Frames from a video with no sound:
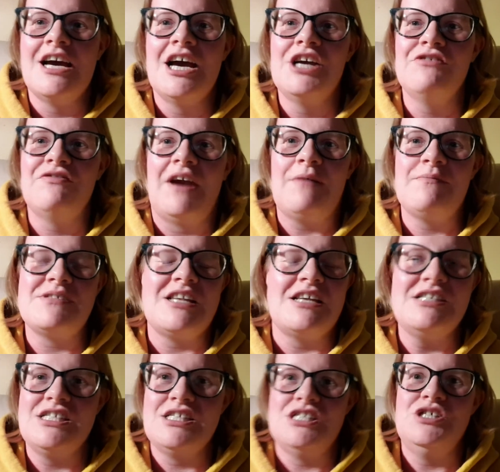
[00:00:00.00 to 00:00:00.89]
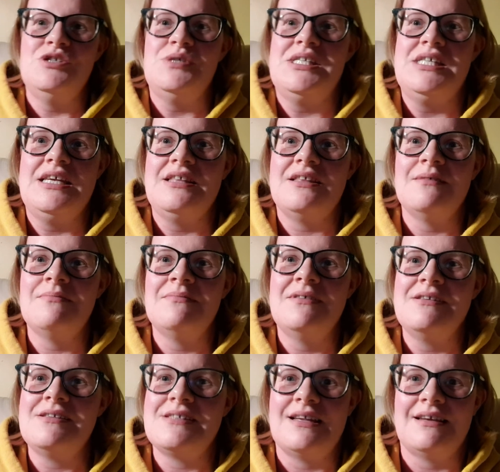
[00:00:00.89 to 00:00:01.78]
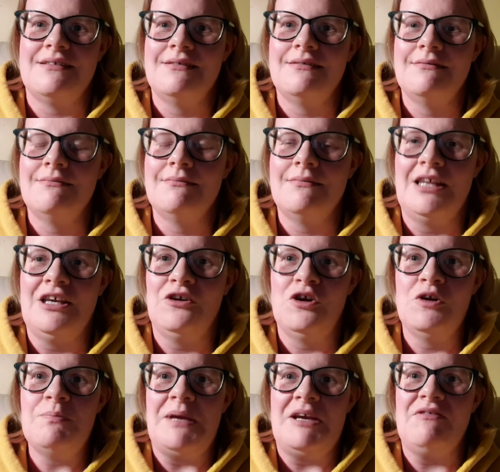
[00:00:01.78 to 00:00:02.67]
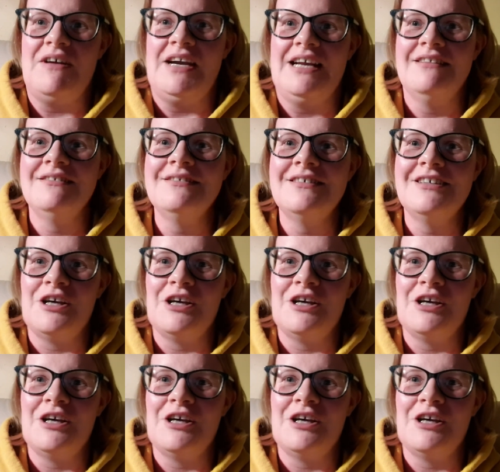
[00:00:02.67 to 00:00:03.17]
and Graham was like, didn't you see them? He's like, they could be real.